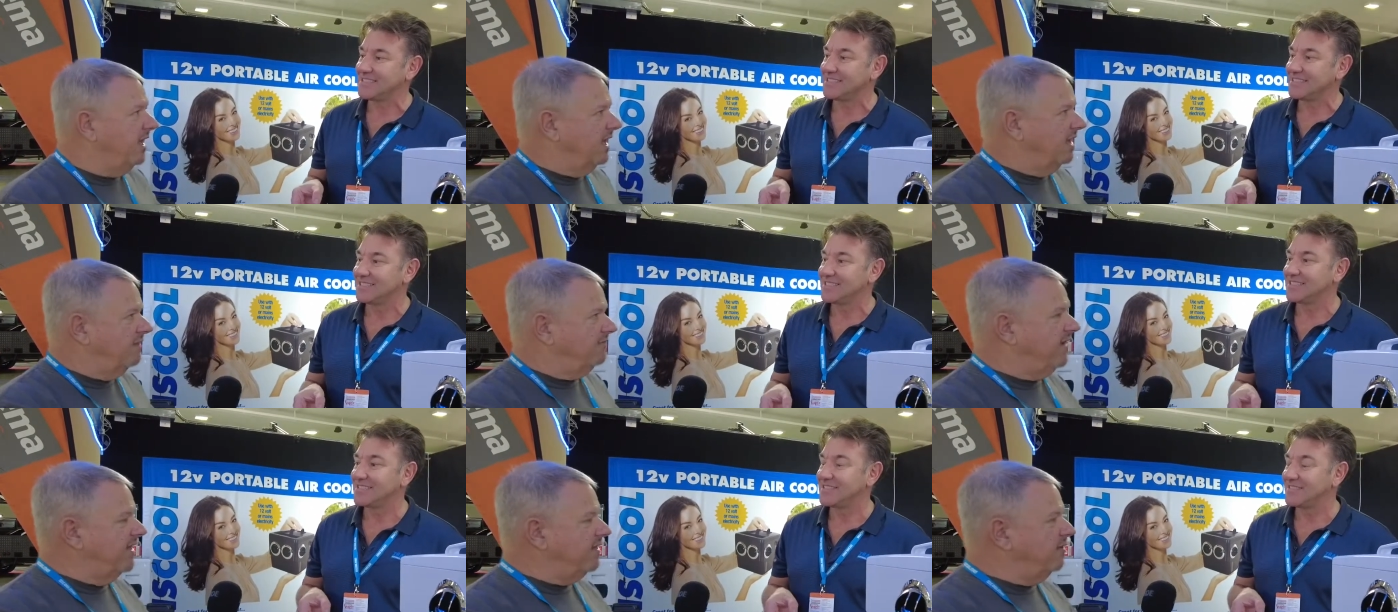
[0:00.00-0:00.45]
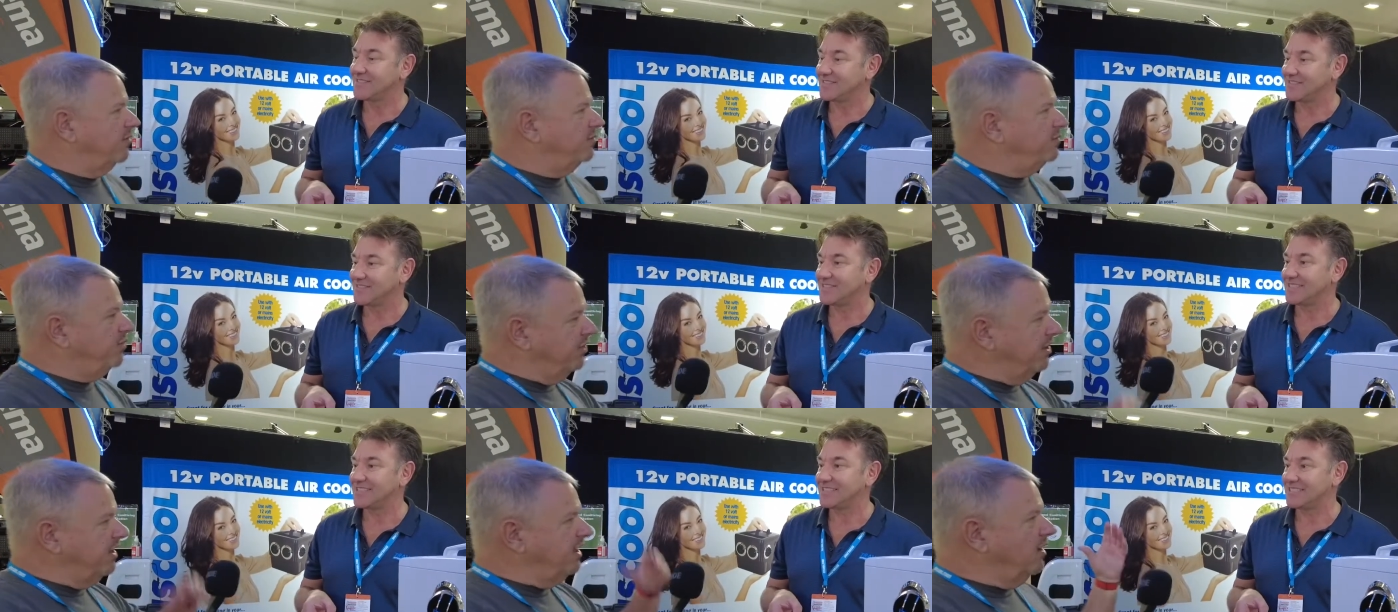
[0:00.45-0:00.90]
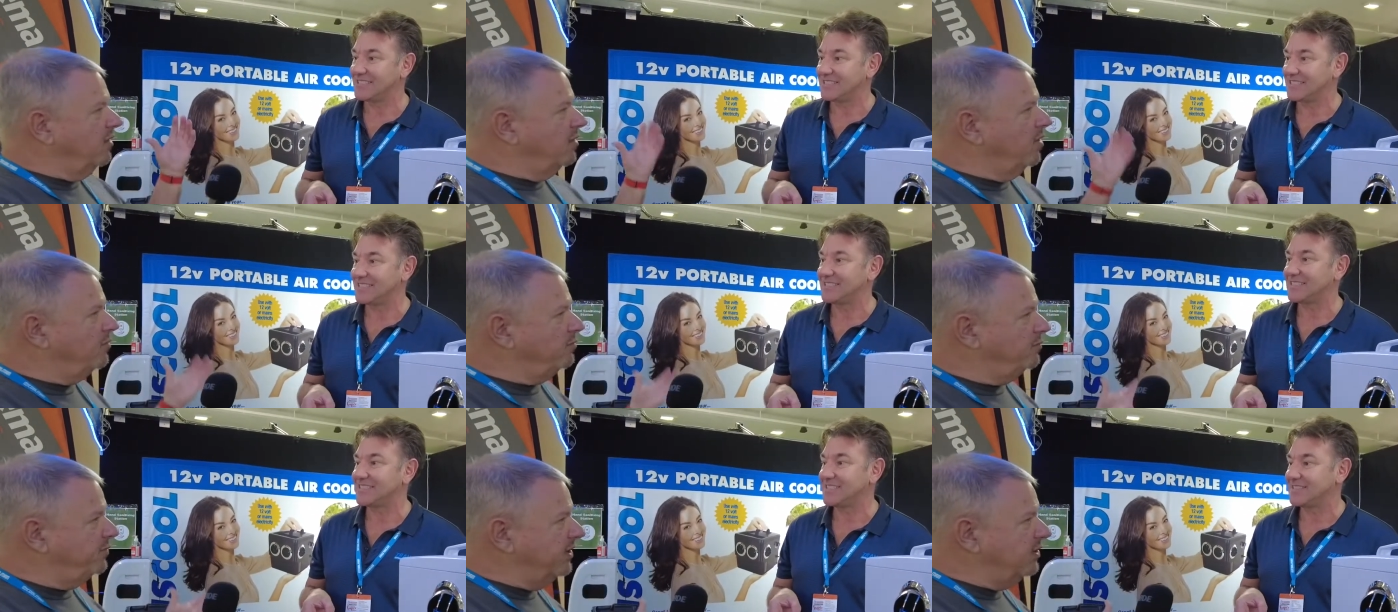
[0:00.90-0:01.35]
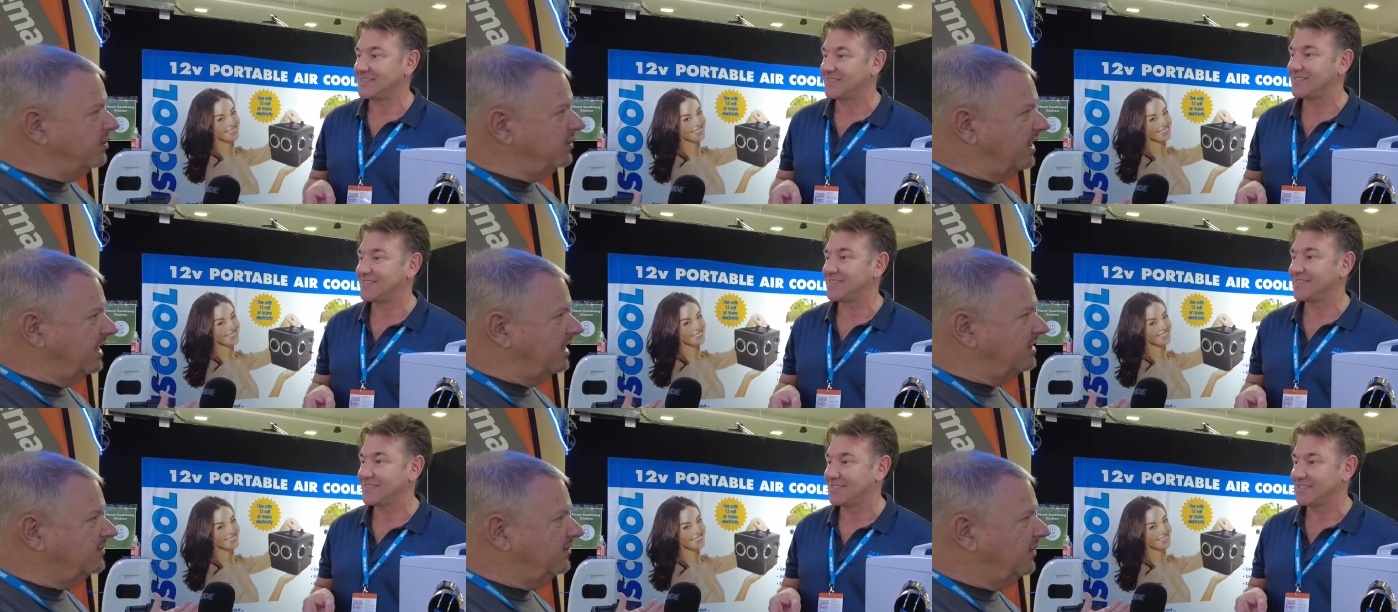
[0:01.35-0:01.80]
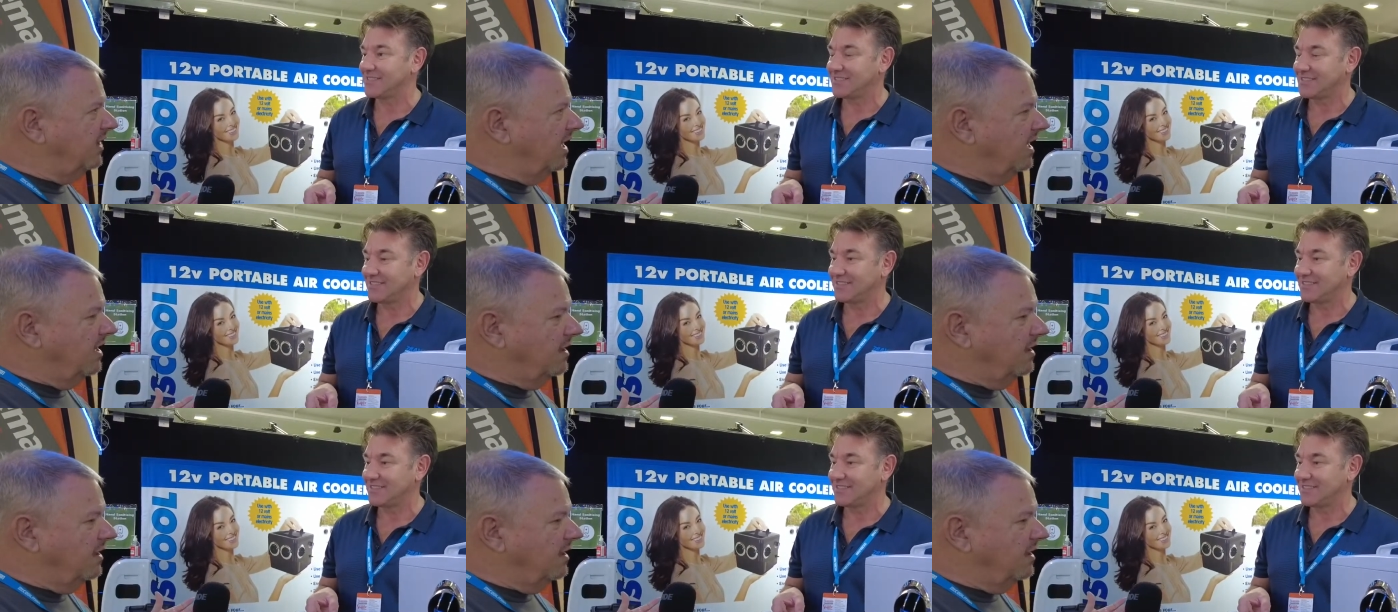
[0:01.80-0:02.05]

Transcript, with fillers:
Speaker 1: In fact, they were putting on buildings,